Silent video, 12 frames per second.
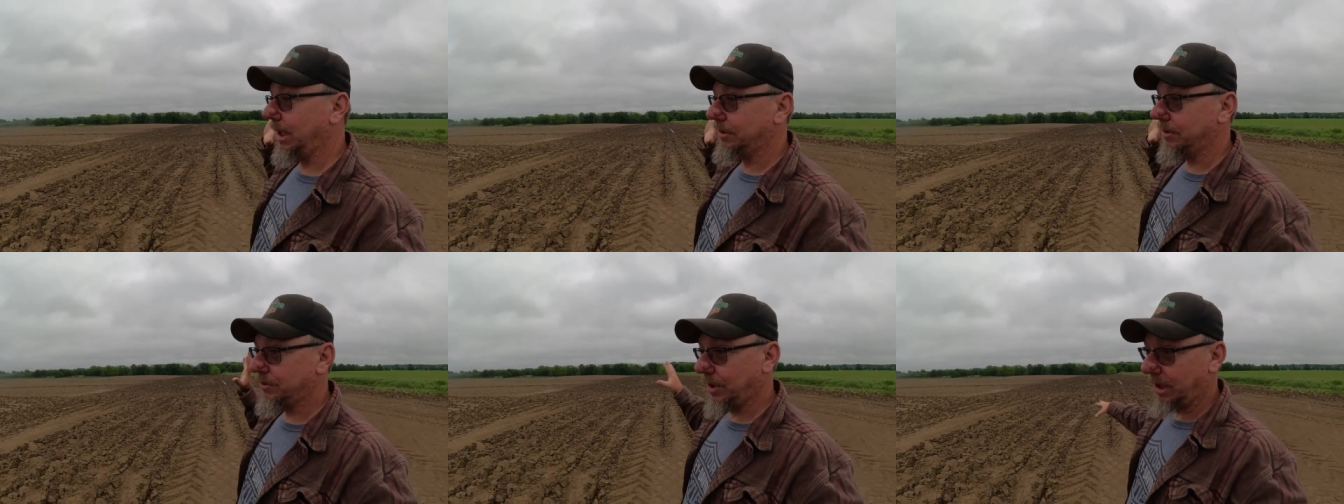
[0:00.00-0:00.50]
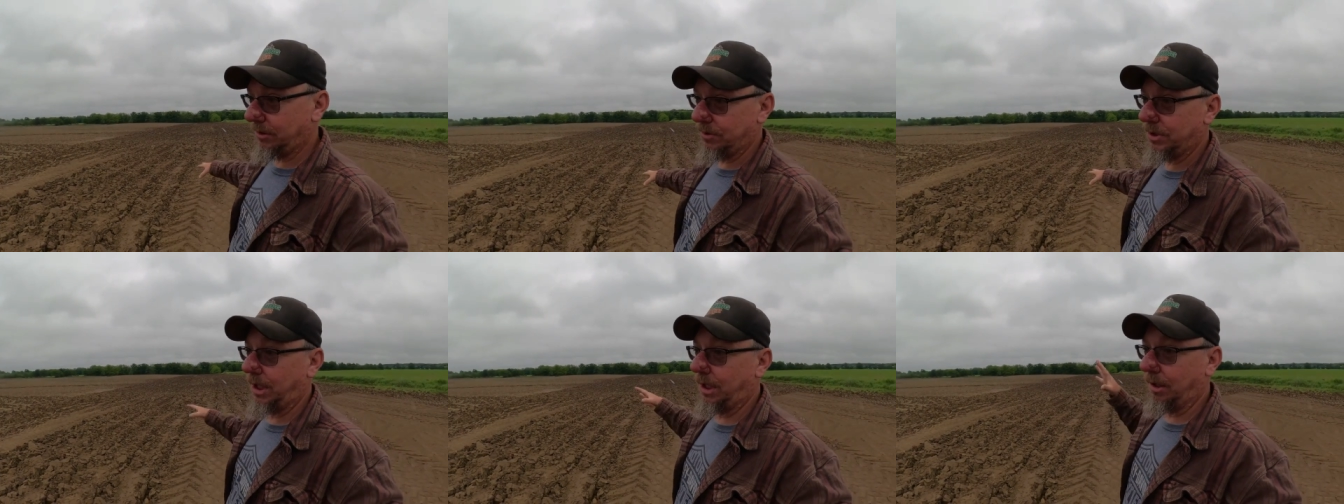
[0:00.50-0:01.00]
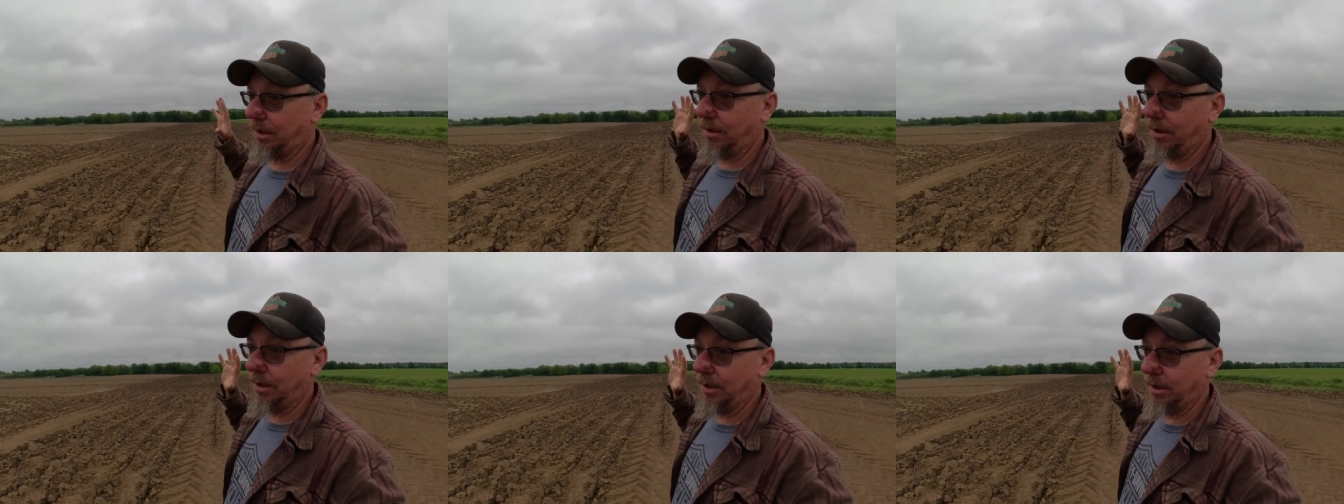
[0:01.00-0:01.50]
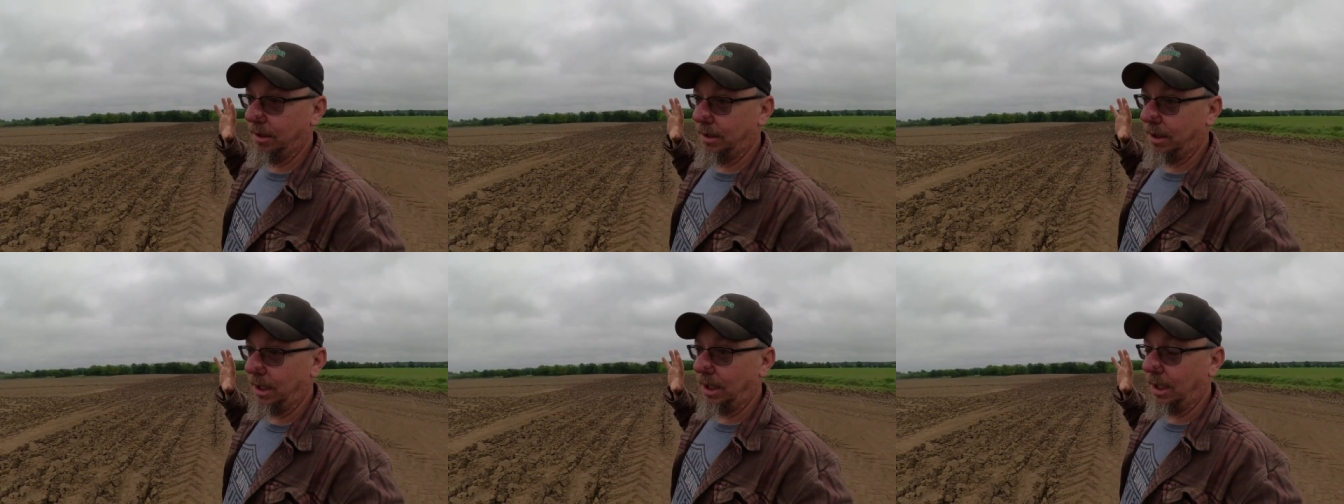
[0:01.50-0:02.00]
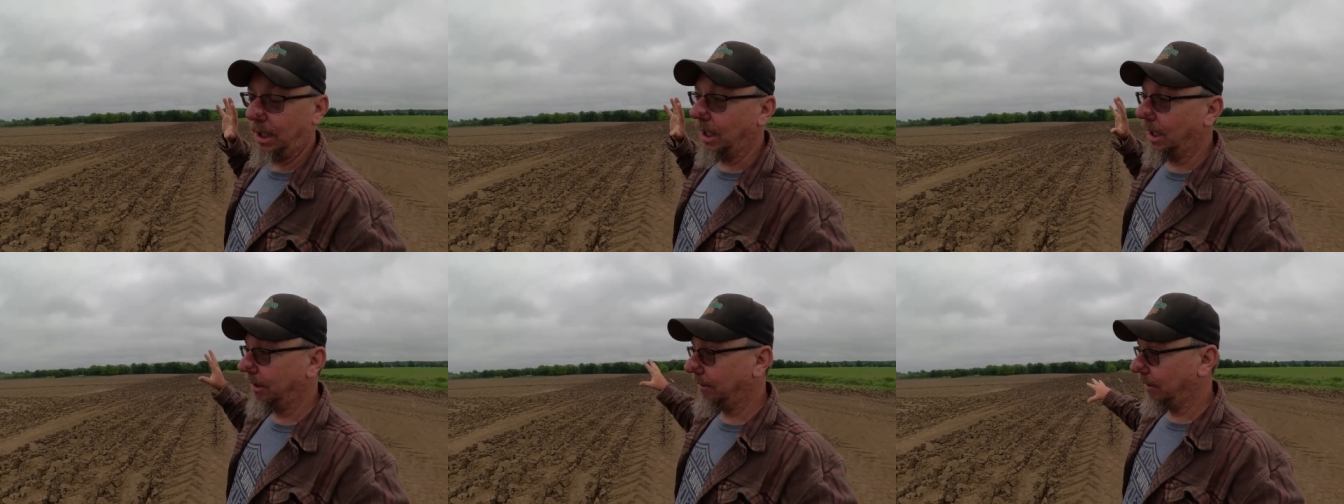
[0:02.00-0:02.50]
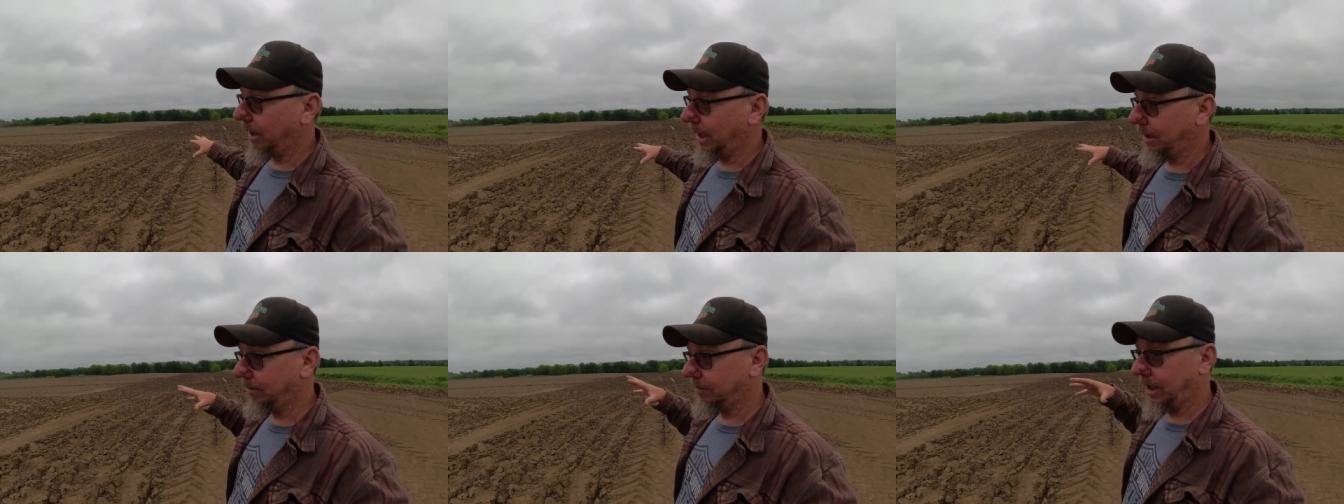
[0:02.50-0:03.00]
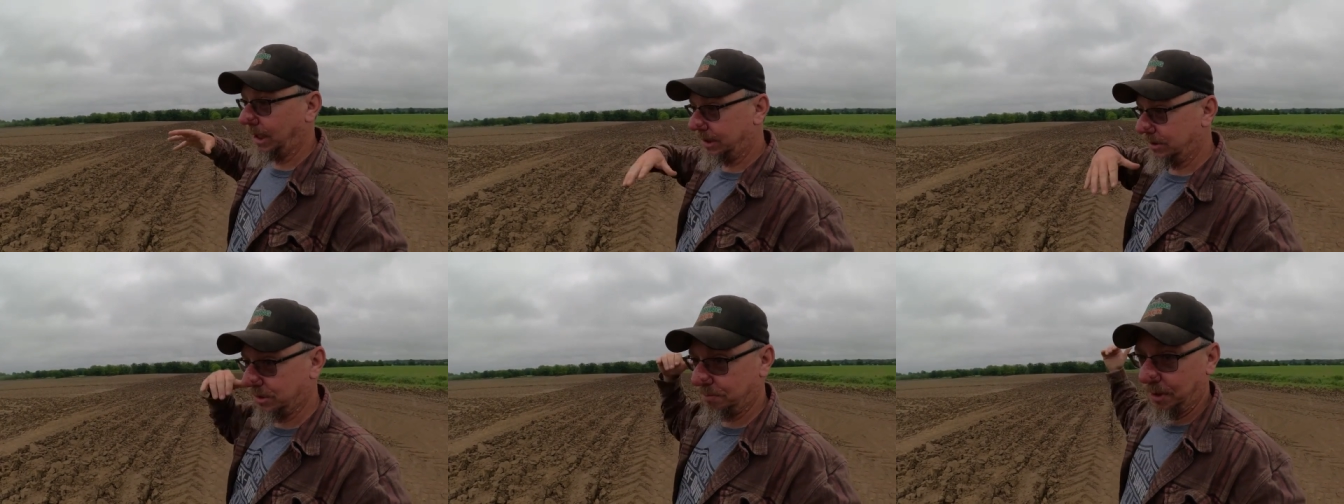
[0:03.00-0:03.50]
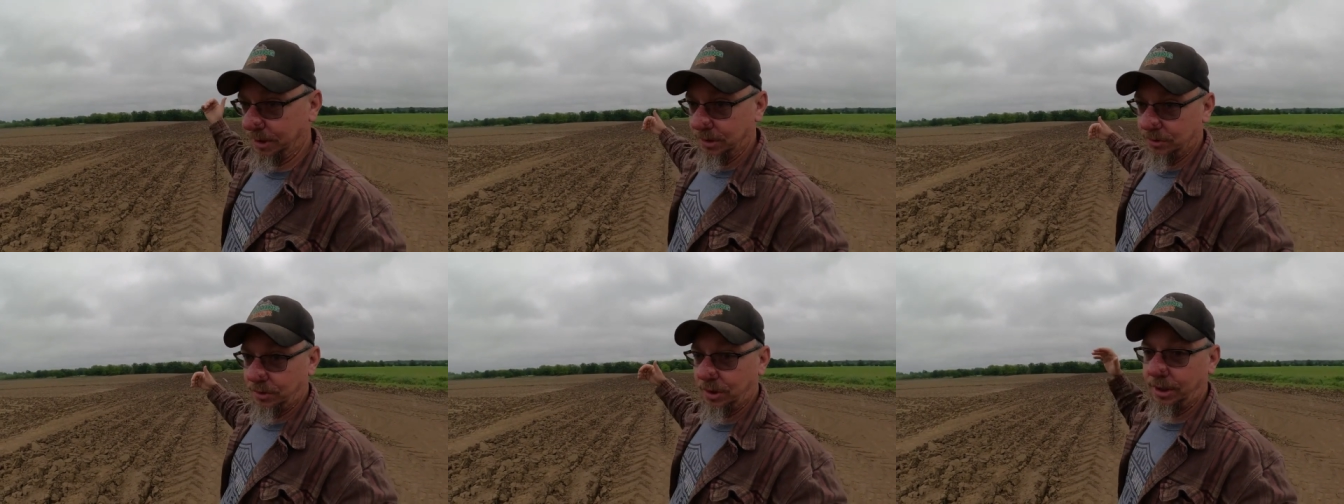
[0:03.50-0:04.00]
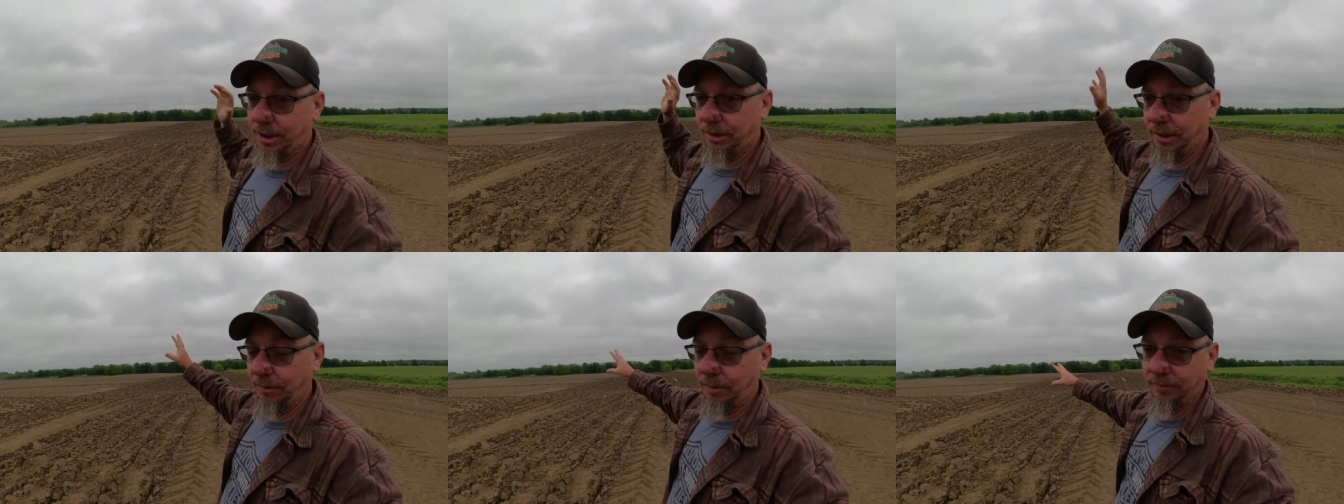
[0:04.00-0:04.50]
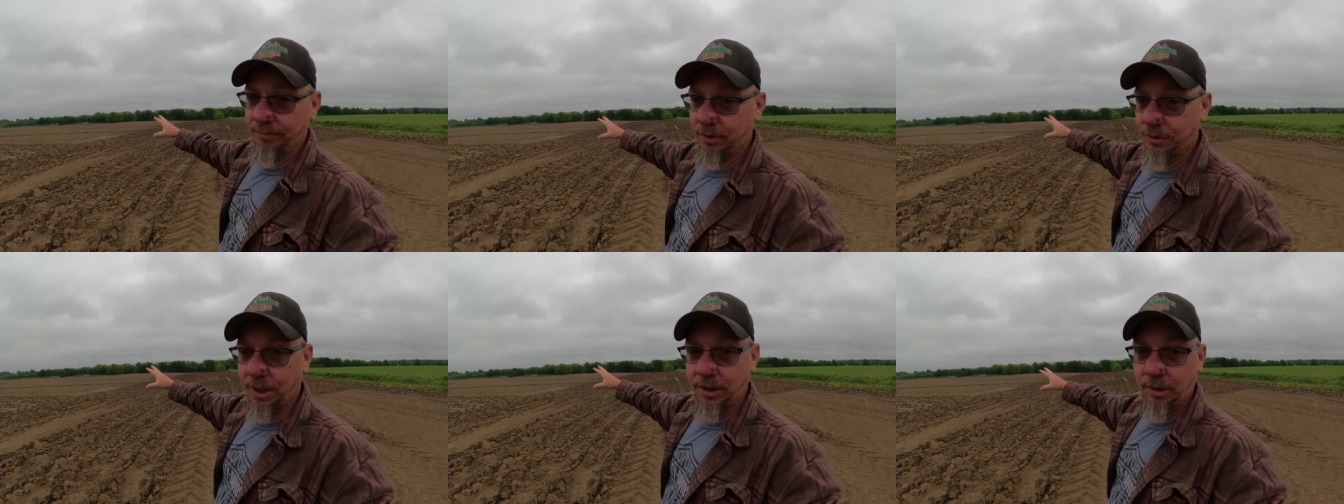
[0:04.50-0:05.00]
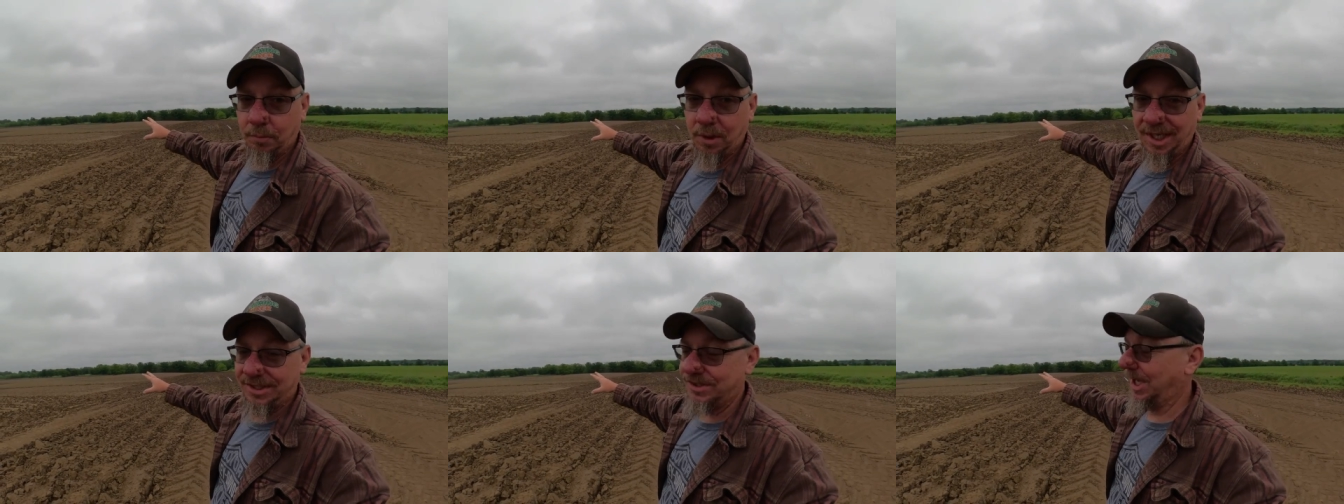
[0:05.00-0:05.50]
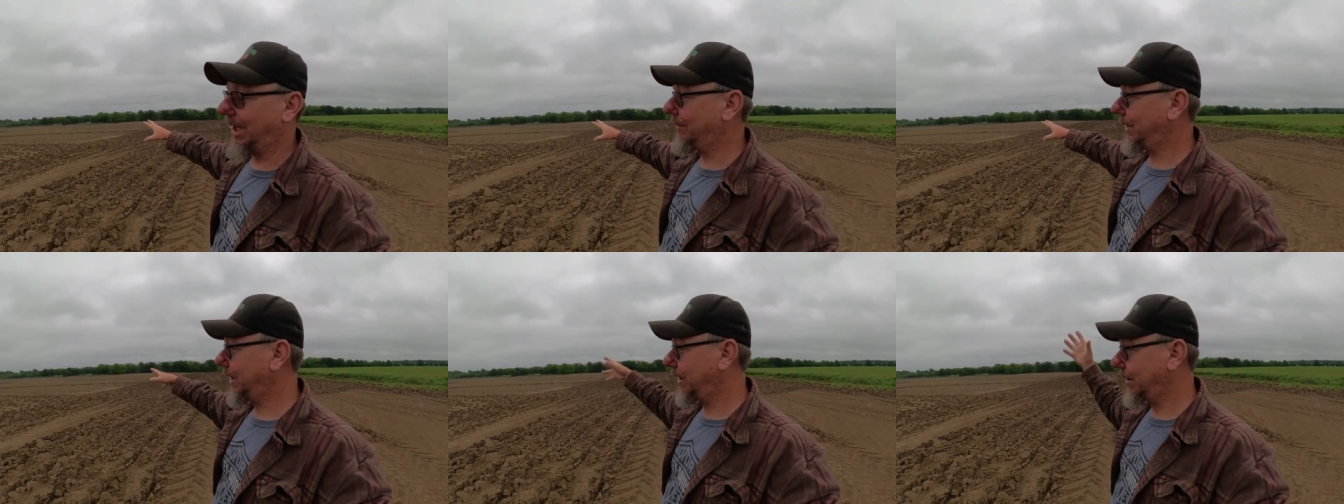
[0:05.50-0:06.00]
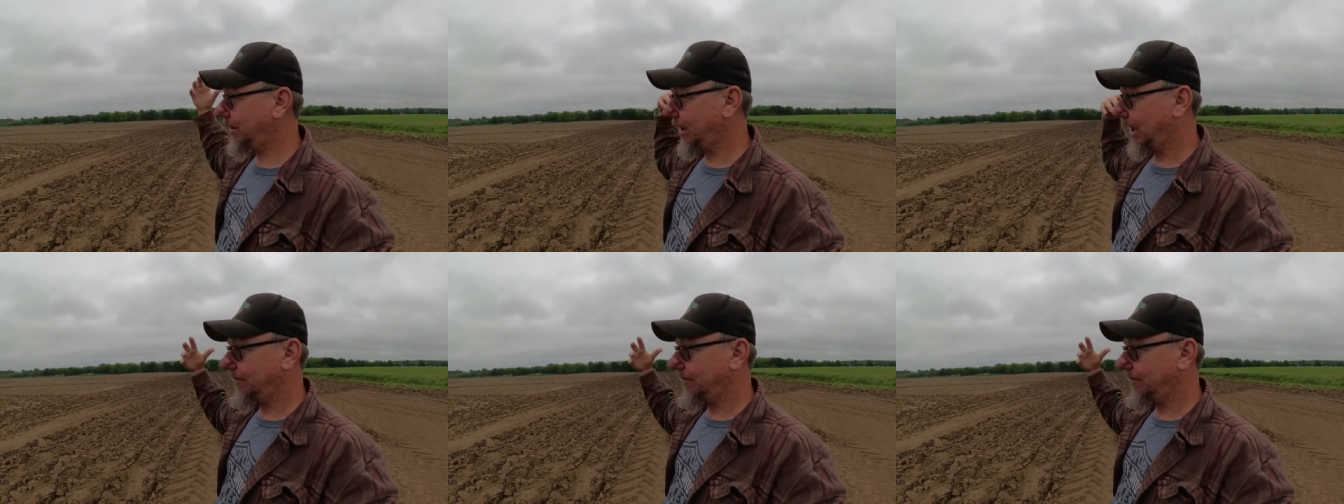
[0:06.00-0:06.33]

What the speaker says: the tractor's here, and I can just bring the truck here. That way if the tractor breaks down here,